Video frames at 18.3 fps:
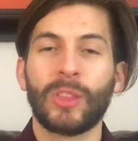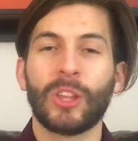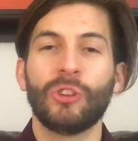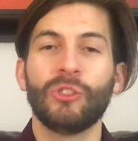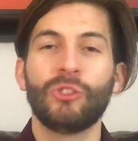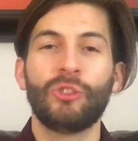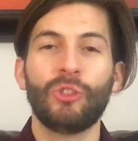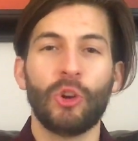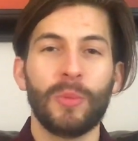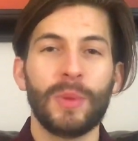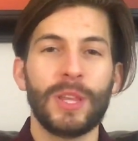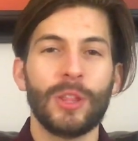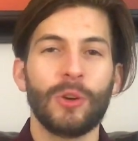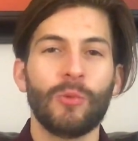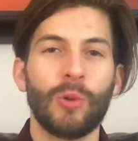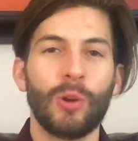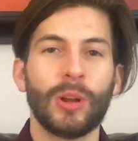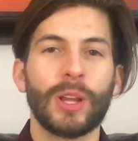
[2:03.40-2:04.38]
Show me
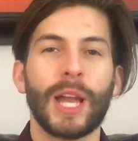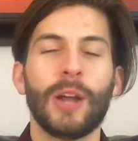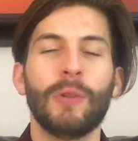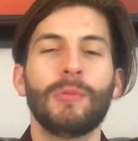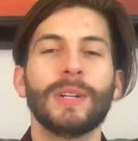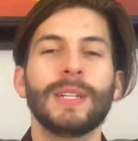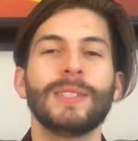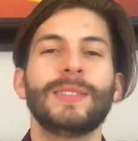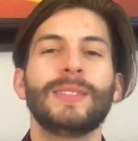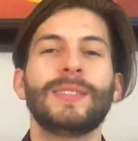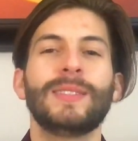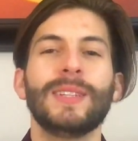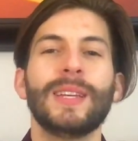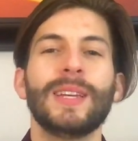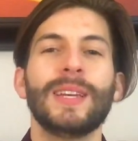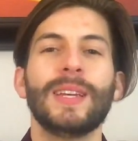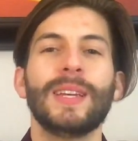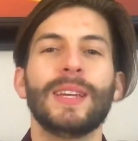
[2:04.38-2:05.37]
the work. I want to
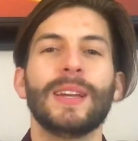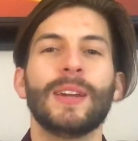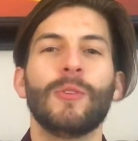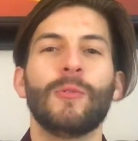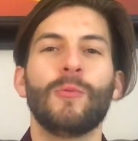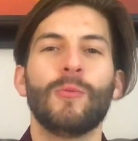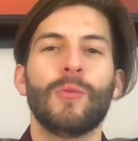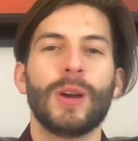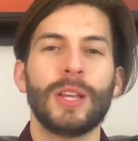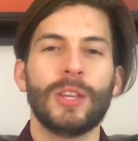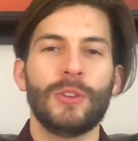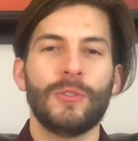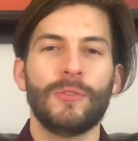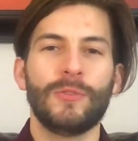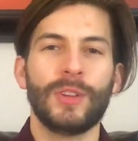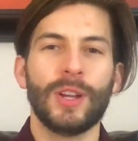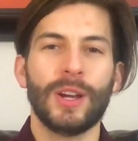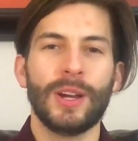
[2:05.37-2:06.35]
see what
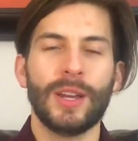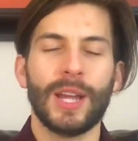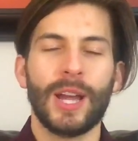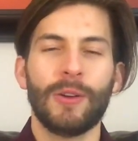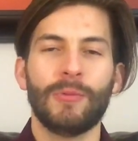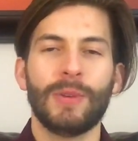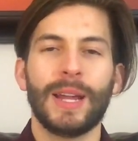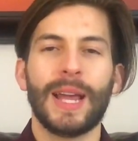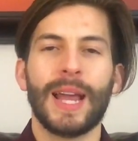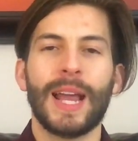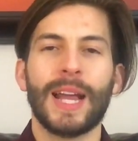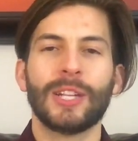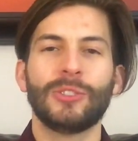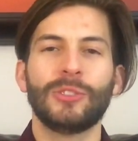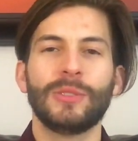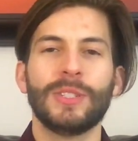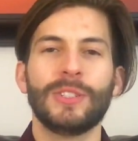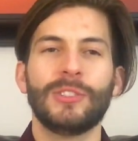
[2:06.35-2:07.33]
you've done. I want to
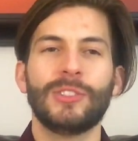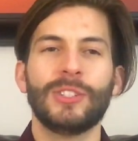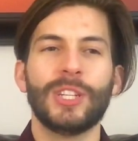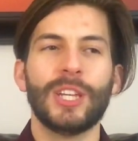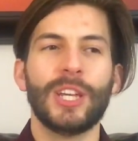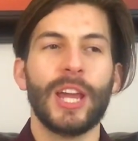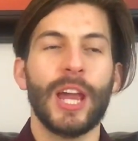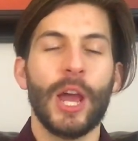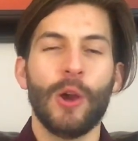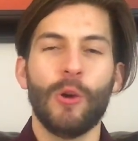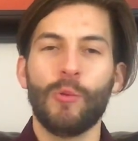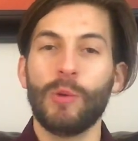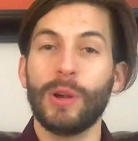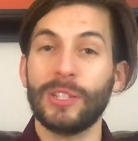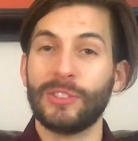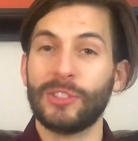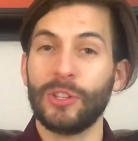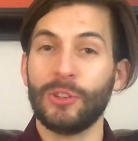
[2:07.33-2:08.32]
actually see
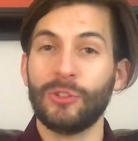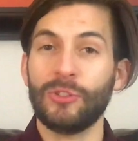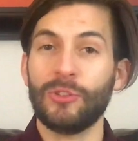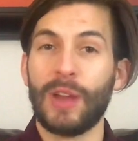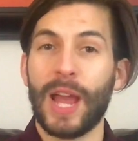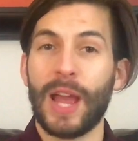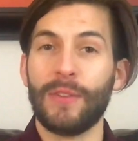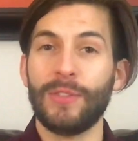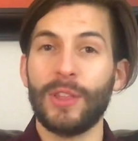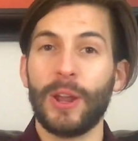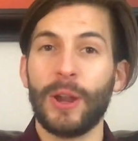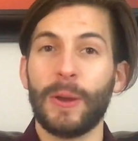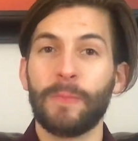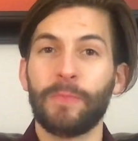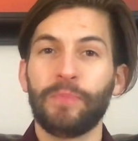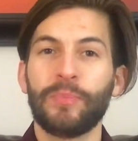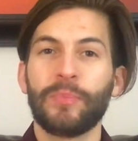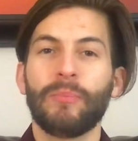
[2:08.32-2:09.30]
what skills you have there.
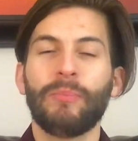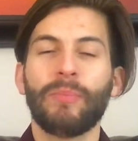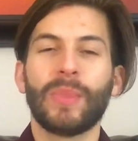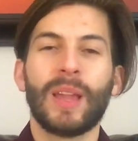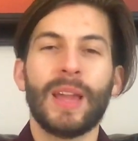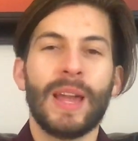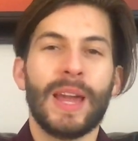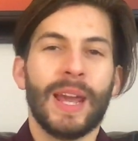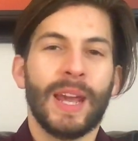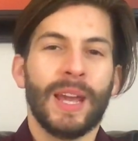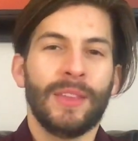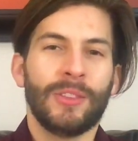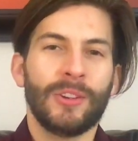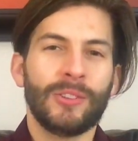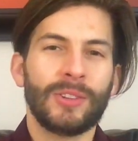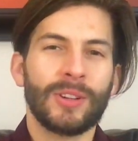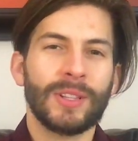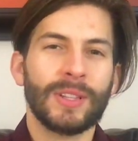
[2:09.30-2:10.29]

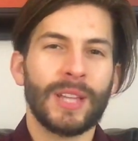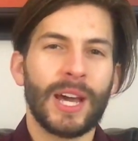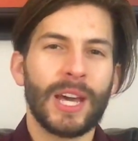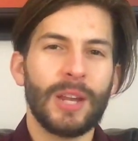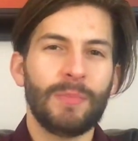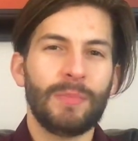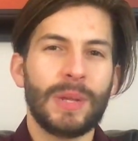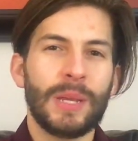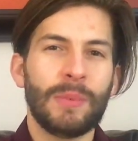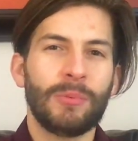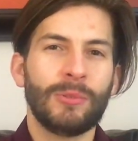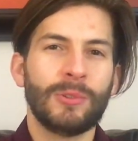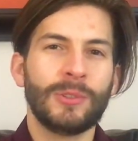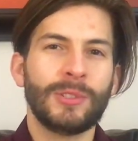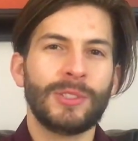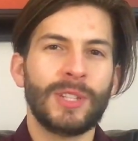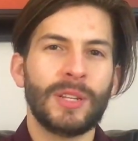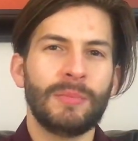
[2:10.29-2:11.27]
There's a lot of people
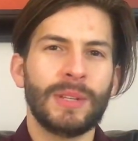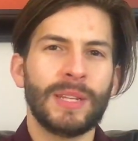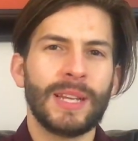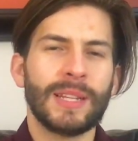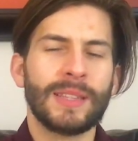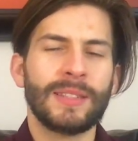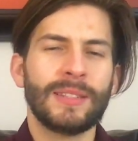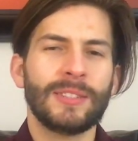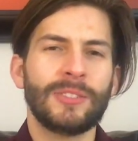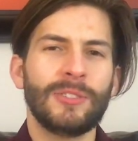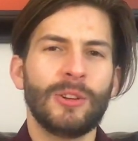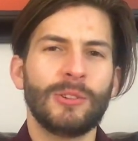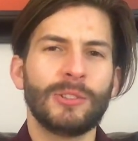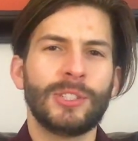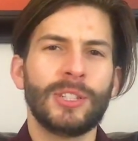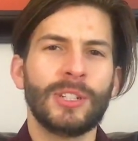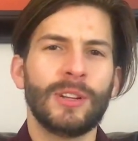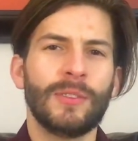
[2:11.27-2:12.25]
who seem to get this
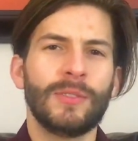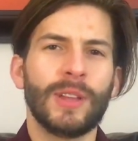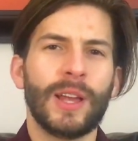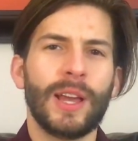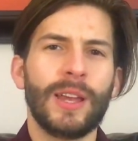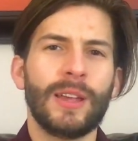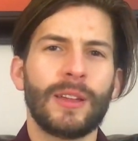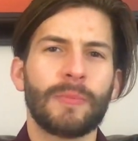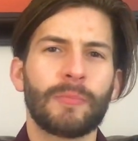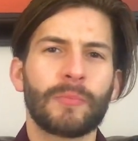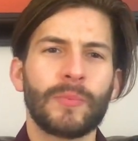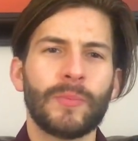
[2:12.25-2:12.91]
notion of like,